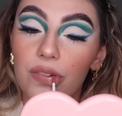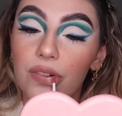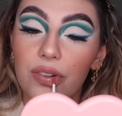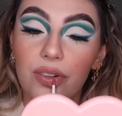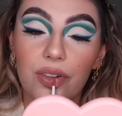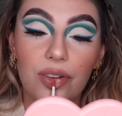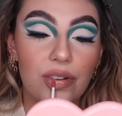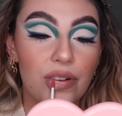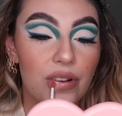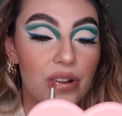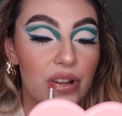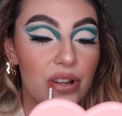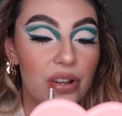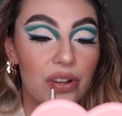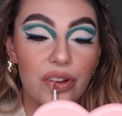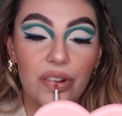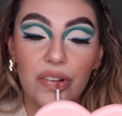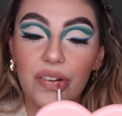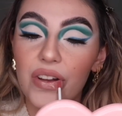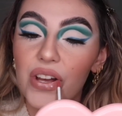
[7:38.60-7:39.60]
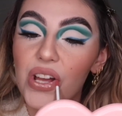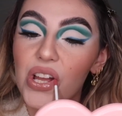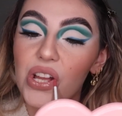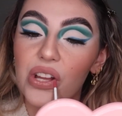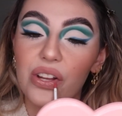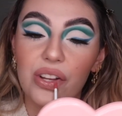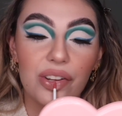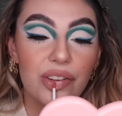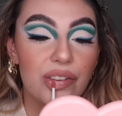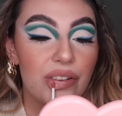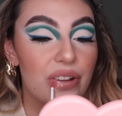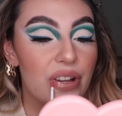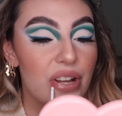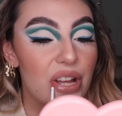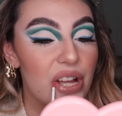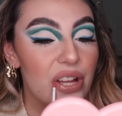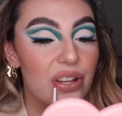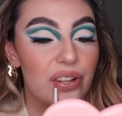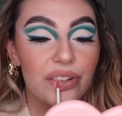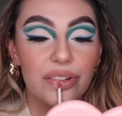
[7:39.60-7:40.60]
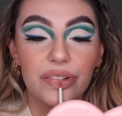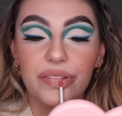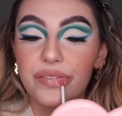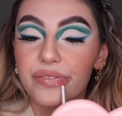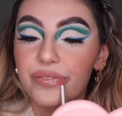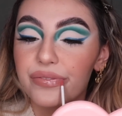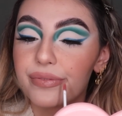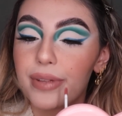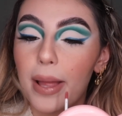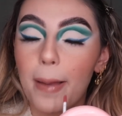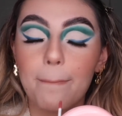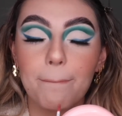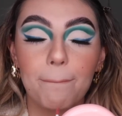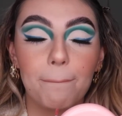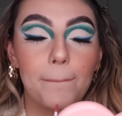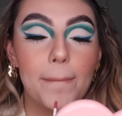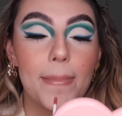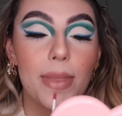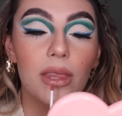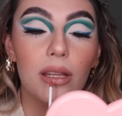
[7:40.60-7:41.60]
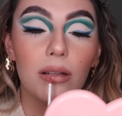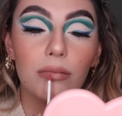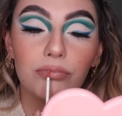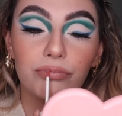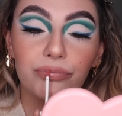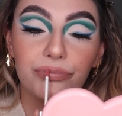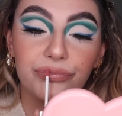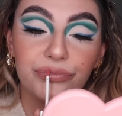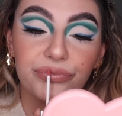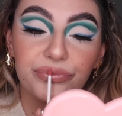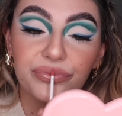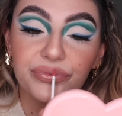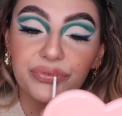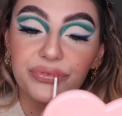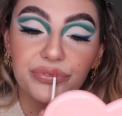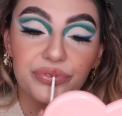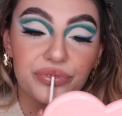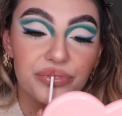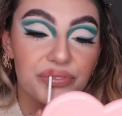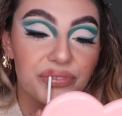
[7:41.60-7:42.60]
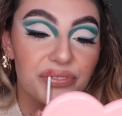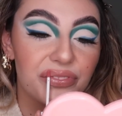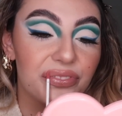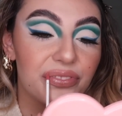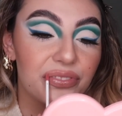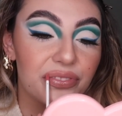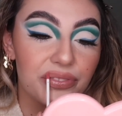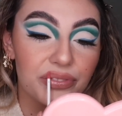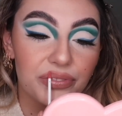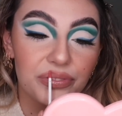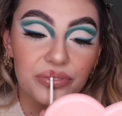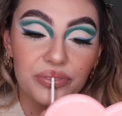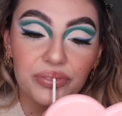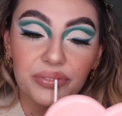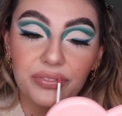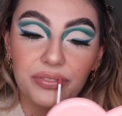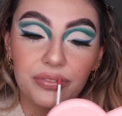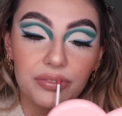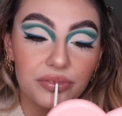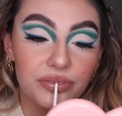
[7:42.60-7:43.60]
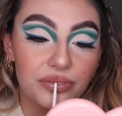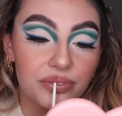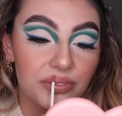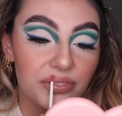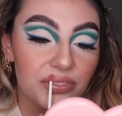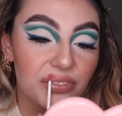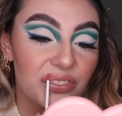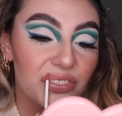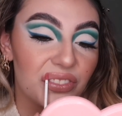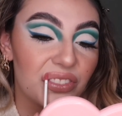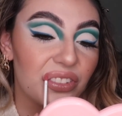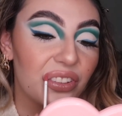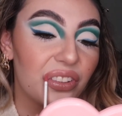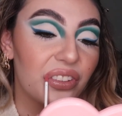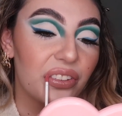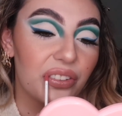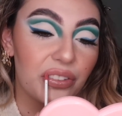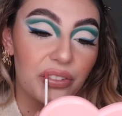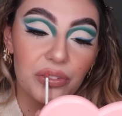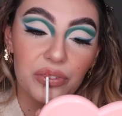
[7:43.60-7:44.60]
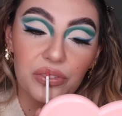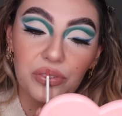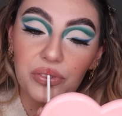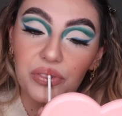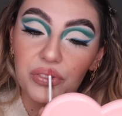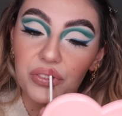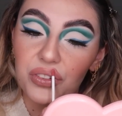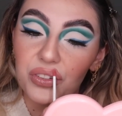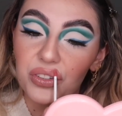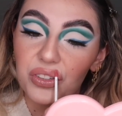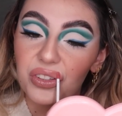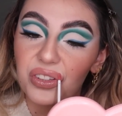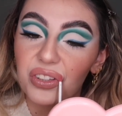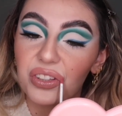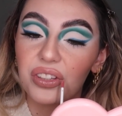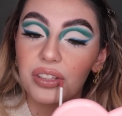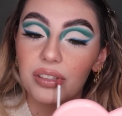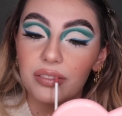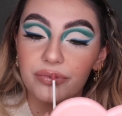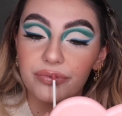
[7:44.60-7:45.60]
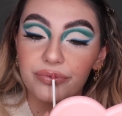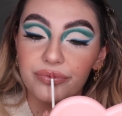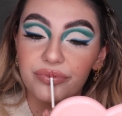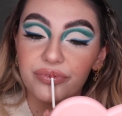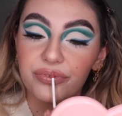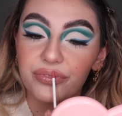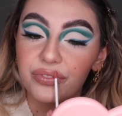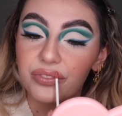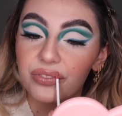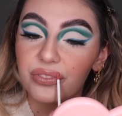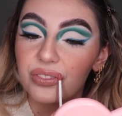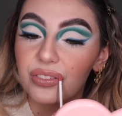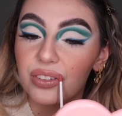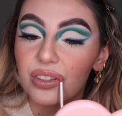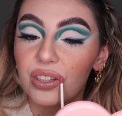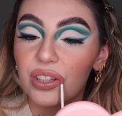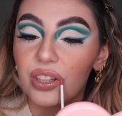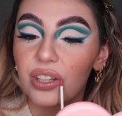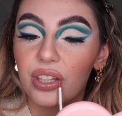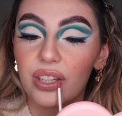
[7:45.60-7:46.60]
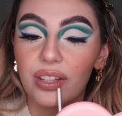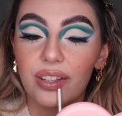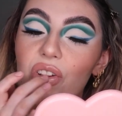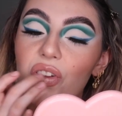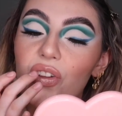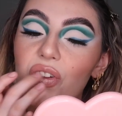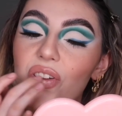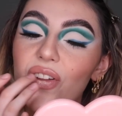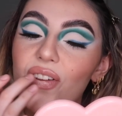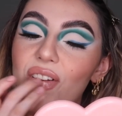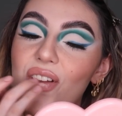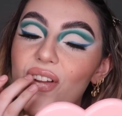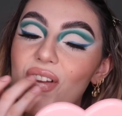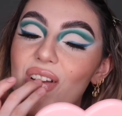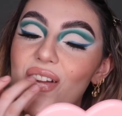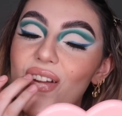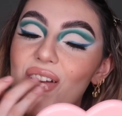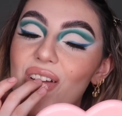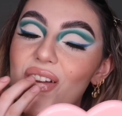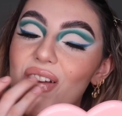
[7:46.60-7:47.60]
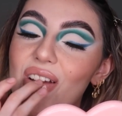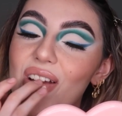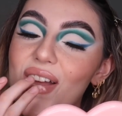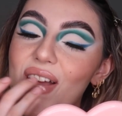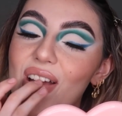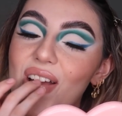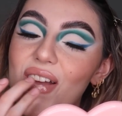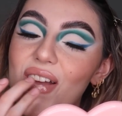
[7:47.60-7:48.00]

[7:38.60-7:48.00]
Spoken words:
for lips I used the Morphe Frenchie lip liner, and then the Dior lip maximizer in the shade 13. I think it's something like Sunrise something, I don't know.